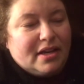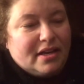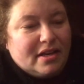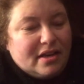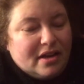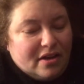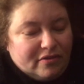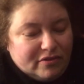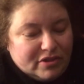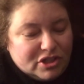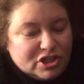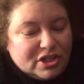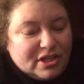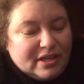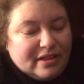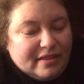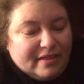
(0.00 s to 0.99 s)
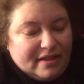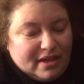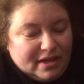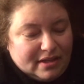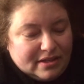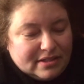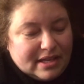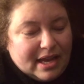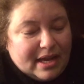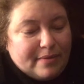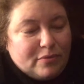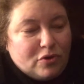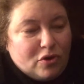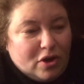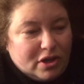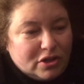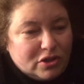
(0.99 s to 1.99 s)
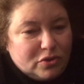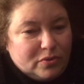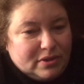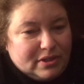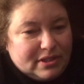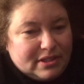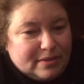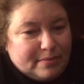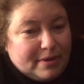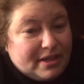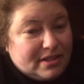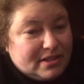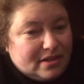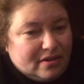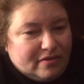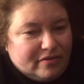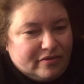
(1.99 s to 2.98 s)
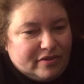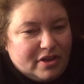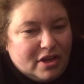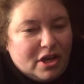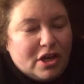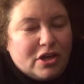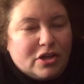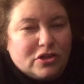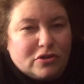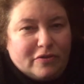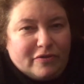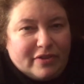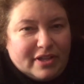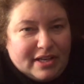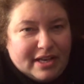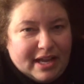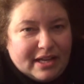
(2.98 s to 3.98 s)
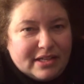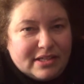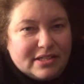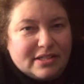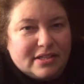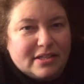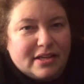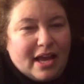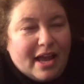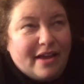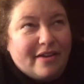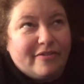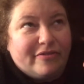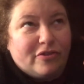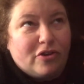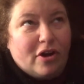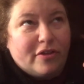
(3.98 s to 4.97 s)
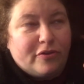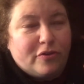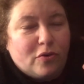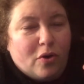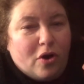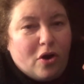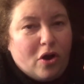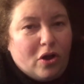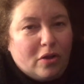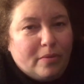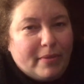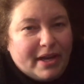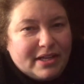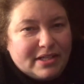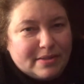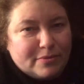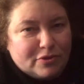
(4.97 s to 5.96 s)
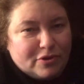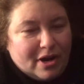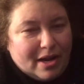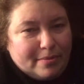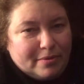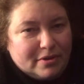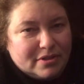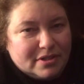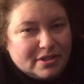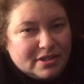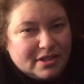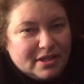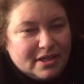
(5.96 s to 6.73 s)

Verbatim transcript: Nourishing things. I am not doing this to myself. So for the next I have gone through all my subscribers